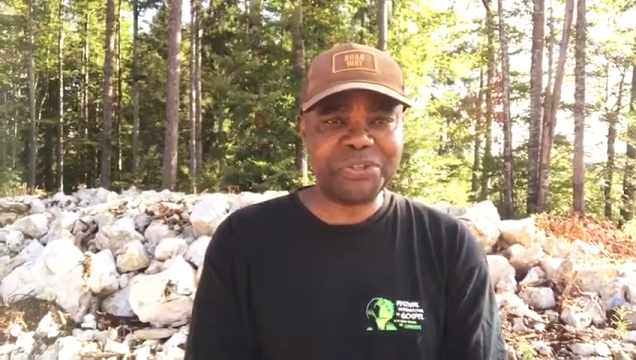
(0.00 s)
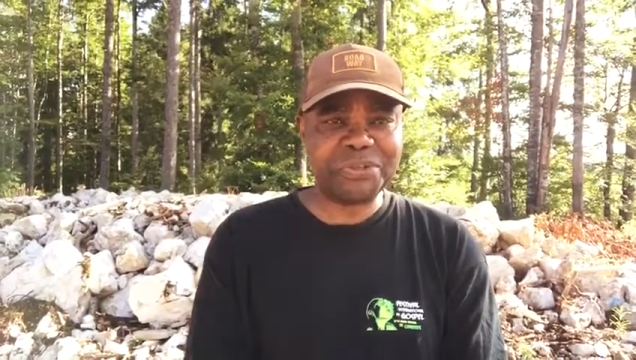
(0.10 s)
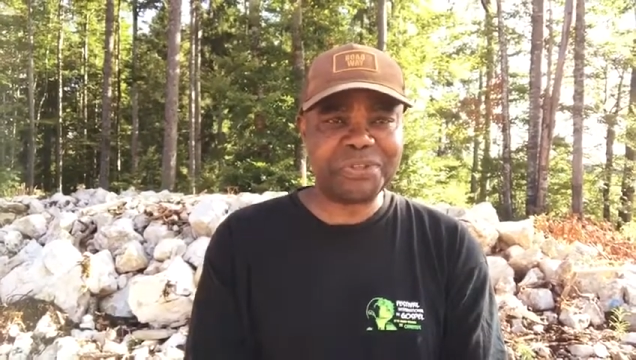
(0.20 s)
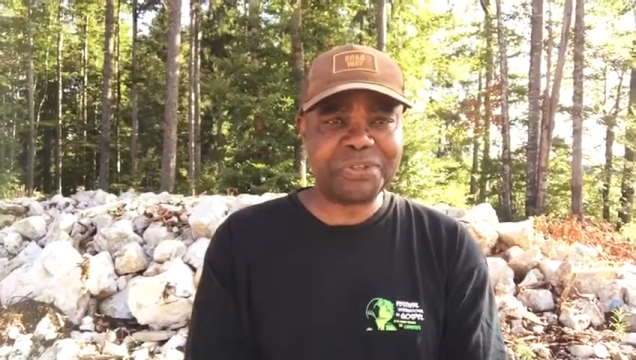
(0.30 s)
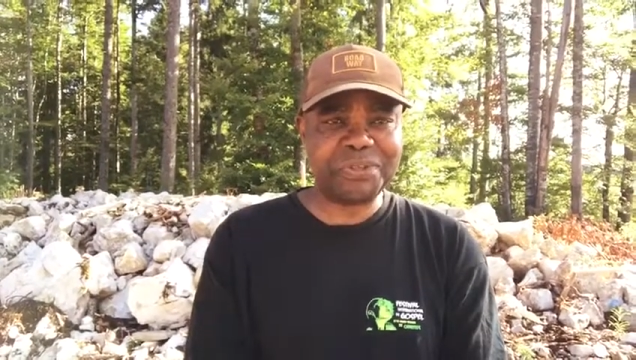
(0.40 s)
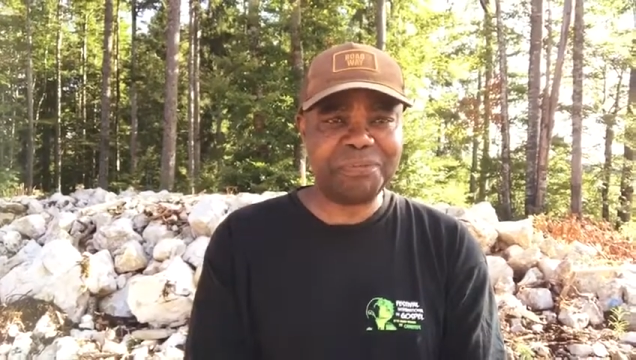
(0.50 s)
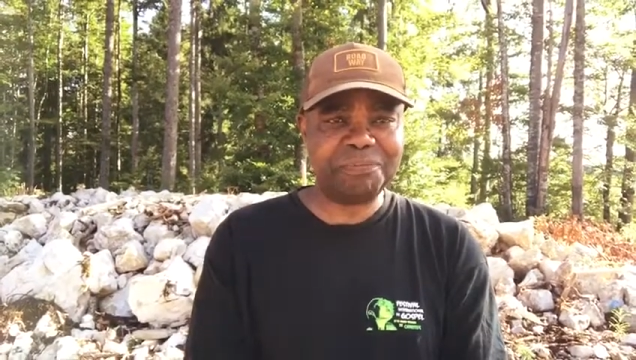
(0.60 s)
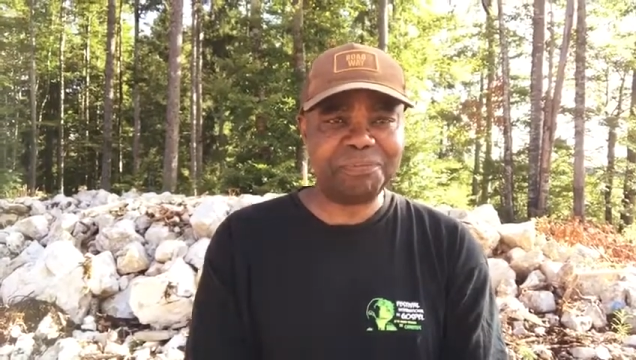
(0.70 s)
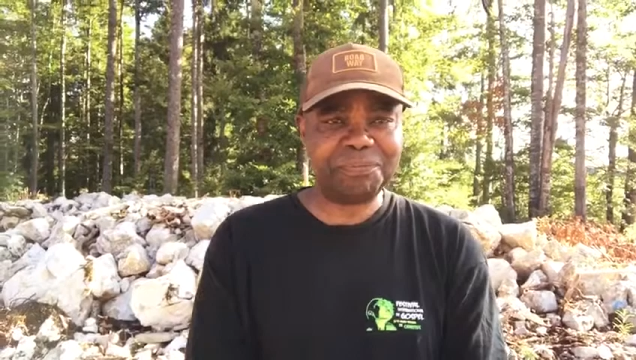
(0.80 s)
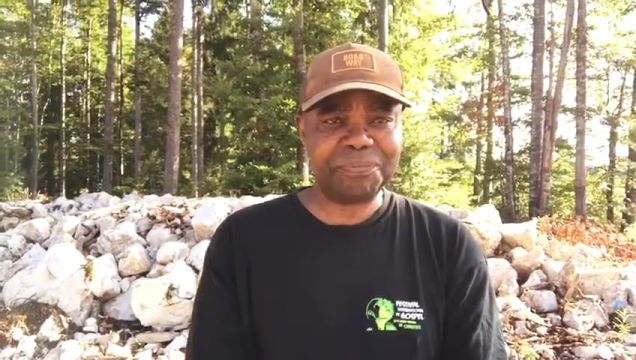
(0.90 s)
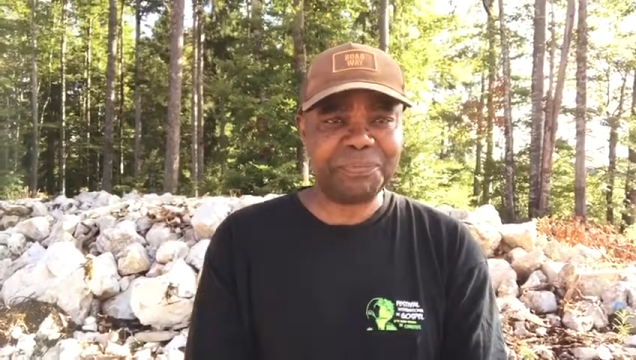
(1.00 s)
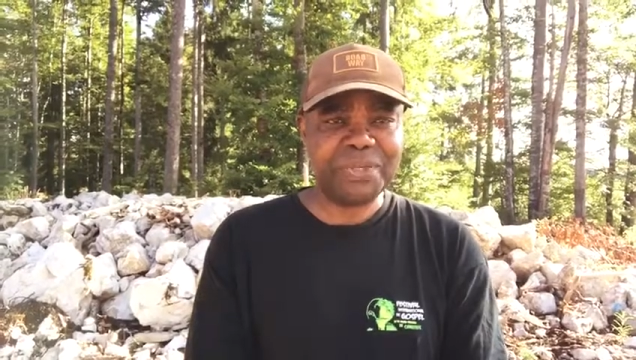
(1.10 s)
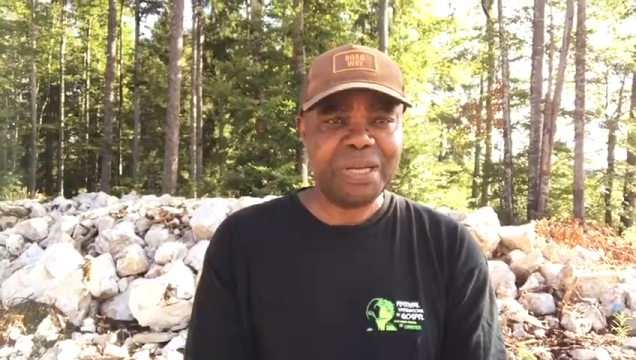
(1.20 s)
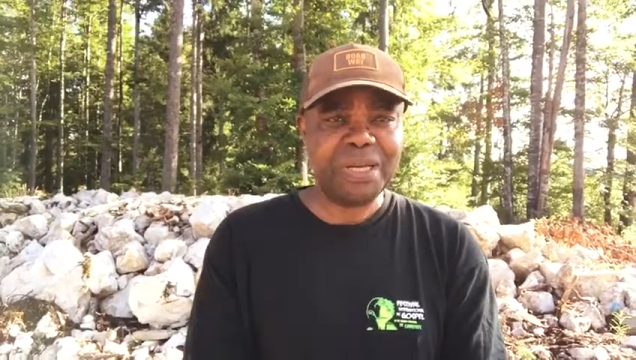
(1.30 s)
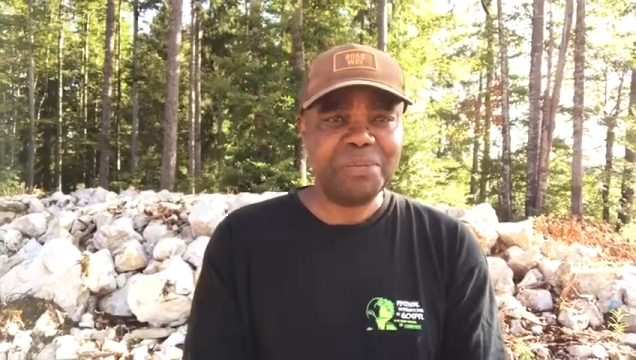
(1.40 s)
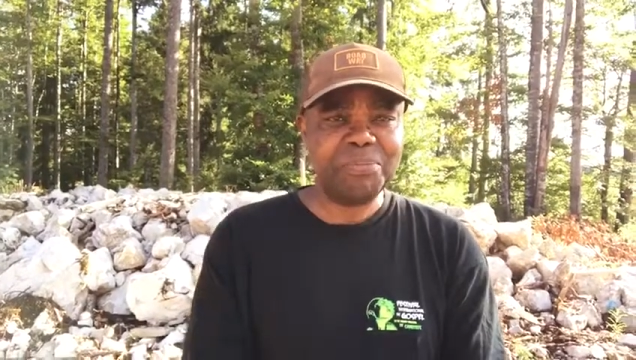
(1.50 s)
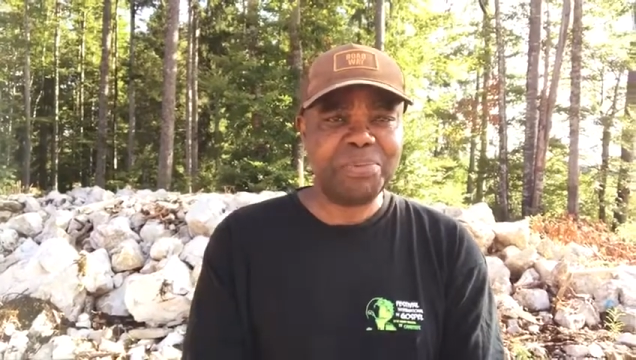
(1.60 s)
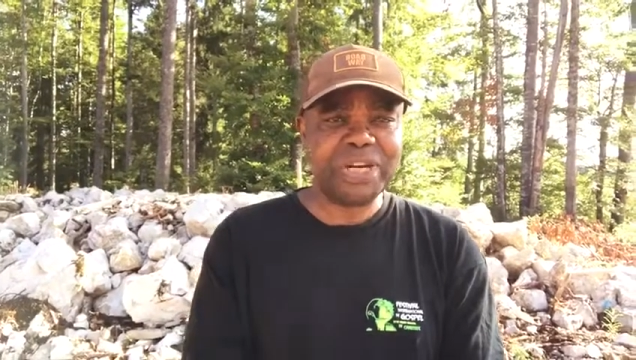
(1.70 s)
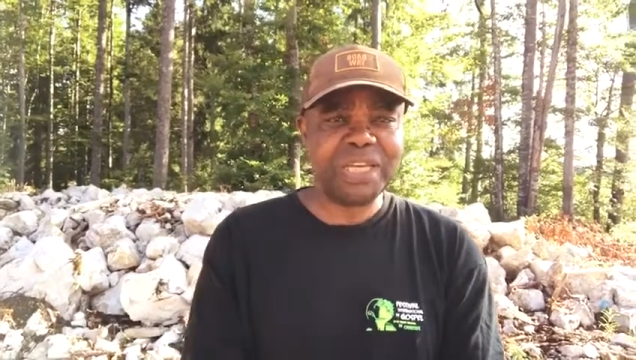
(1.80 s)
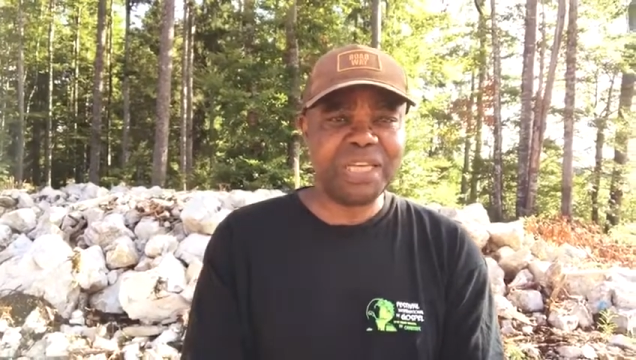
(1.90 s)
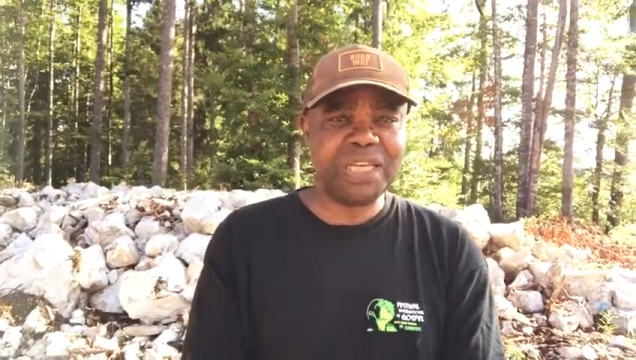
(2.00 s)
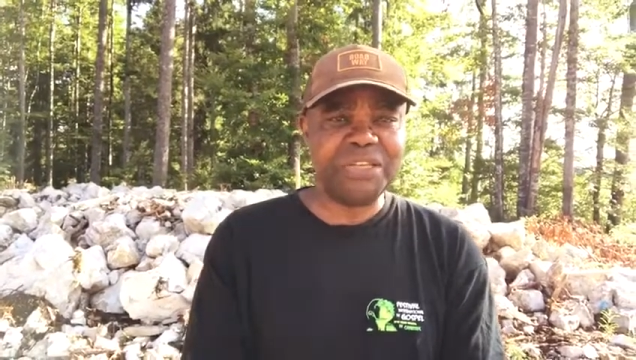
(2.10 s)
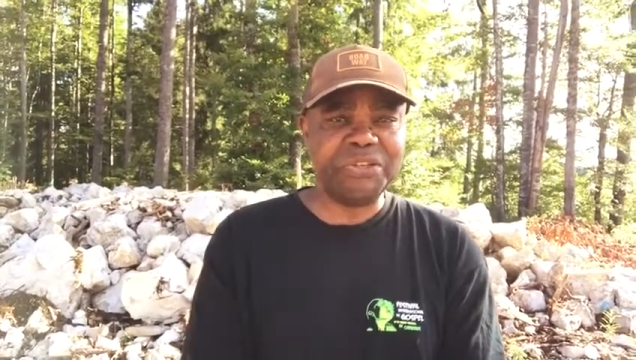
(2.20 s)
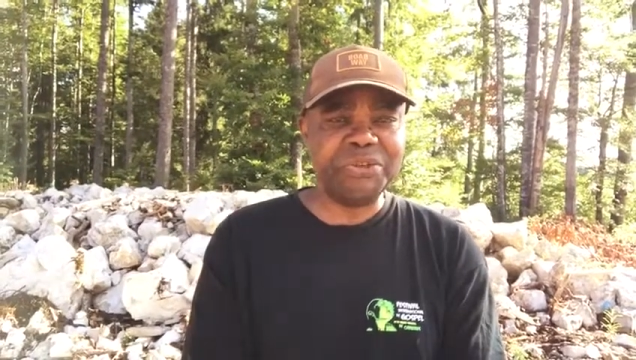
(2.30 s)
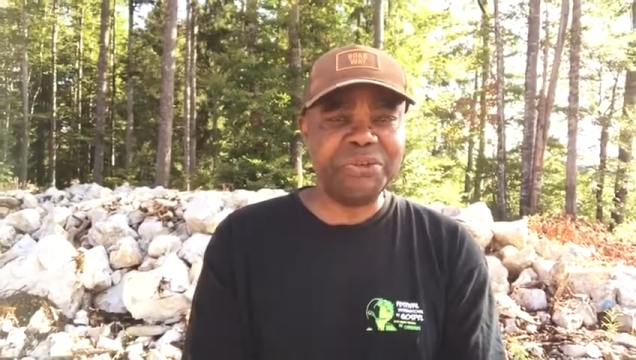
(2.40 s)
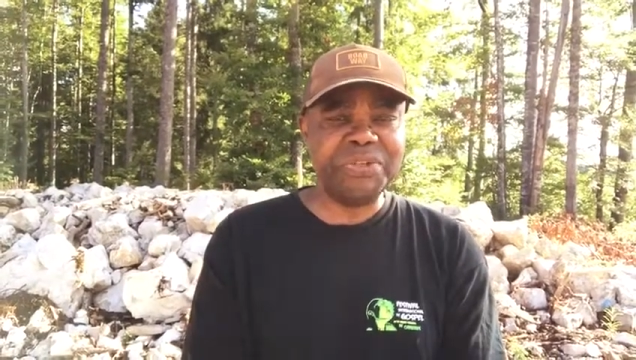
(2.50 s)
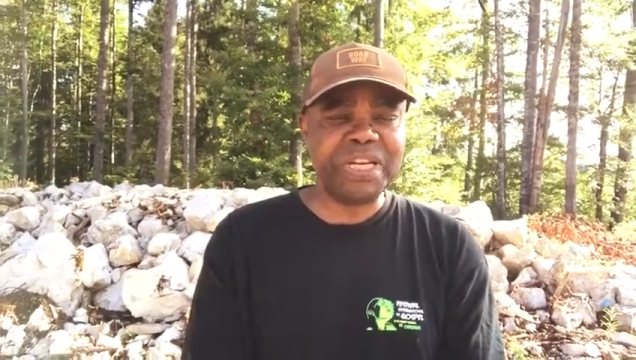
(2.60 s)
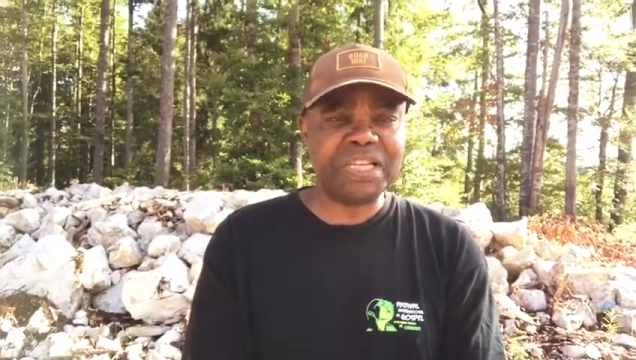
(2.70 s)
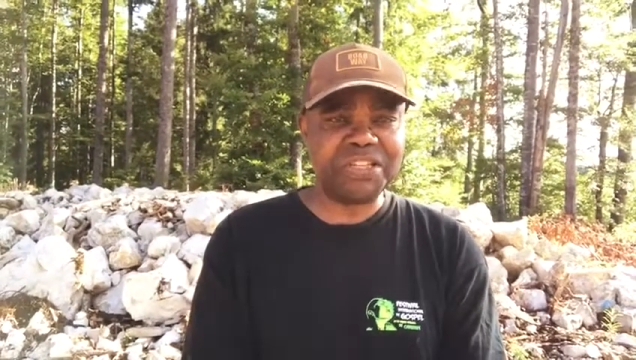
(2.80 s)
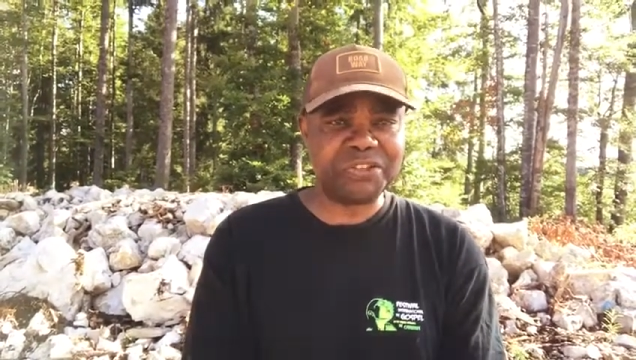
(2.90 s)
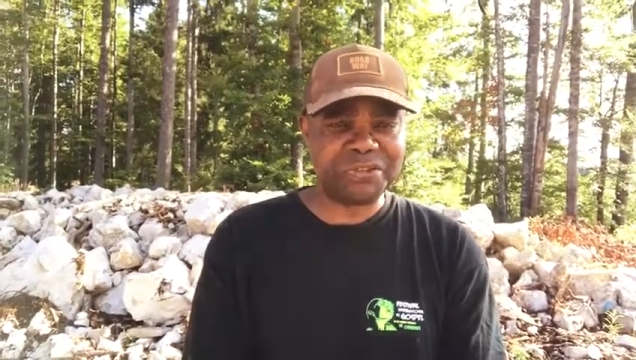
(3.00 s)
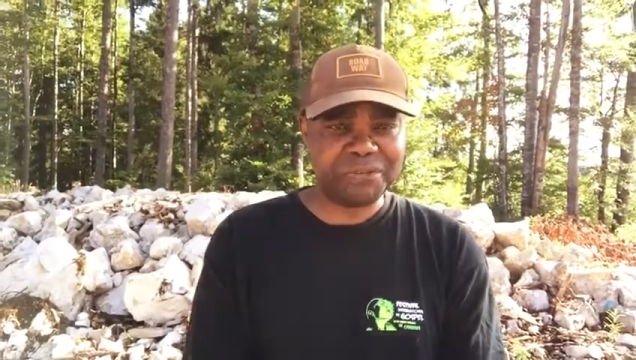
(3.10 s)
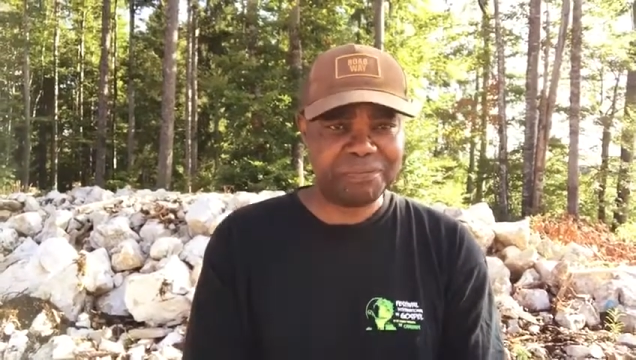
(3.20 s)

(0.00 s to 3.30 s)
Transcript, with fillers: Josson bringing you nature.